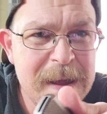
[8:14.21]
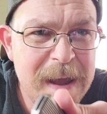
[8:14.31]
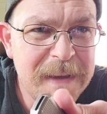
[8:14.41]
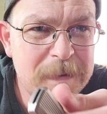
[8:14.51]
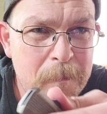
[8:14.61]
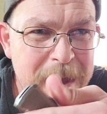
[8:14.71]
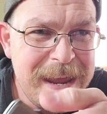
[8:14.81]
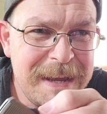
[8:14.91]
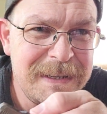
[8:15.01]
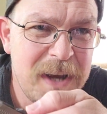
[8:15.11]
as a
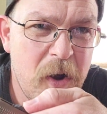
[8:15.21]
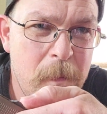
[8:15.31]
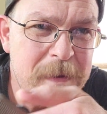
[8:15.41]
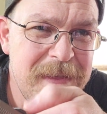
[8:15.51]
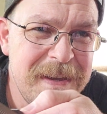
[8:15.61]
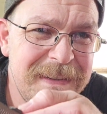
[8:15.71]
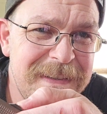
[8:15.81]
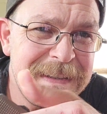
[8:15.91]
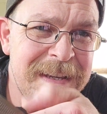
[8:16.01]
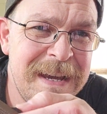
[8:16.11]
man to open
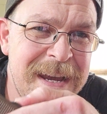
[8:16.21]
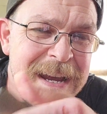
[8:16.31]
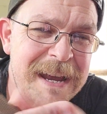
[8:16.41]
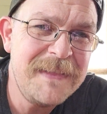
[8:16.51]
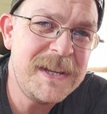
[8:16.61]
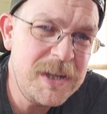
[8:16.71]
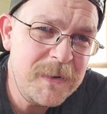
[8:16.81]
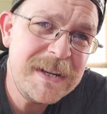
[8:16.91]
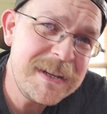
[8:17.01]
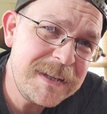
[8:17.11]
this, then you
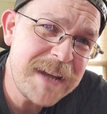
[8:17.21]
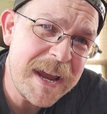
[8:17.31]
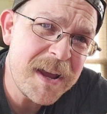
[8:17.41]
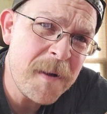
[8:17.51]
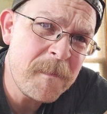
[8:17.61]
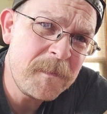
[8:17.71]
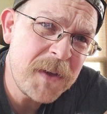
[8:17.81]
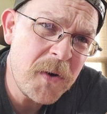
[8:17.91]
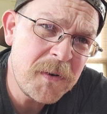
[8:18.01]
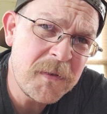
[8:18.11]
need to daggum
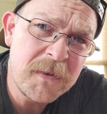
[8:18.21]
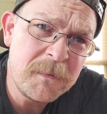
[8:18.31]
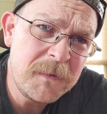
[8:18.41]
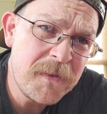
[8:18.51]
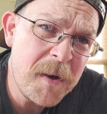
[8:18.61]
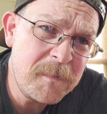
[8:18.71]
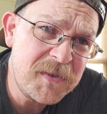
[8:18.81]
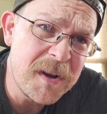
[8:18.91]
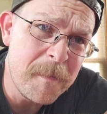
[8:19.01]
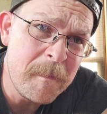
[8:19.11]
go to the thumb
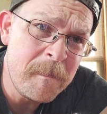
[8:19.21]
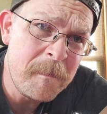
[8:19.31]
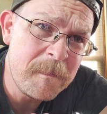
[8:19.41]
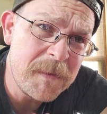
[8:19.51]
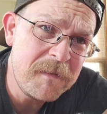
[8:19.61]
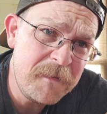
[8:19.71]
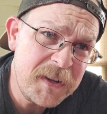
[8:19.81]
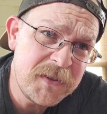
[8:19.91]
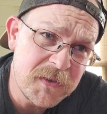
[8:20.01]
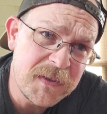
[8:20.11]
gym and
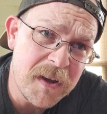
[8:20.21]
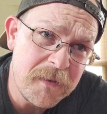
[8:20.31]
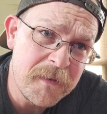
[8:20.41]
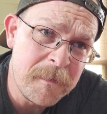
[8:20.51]
fix yourself.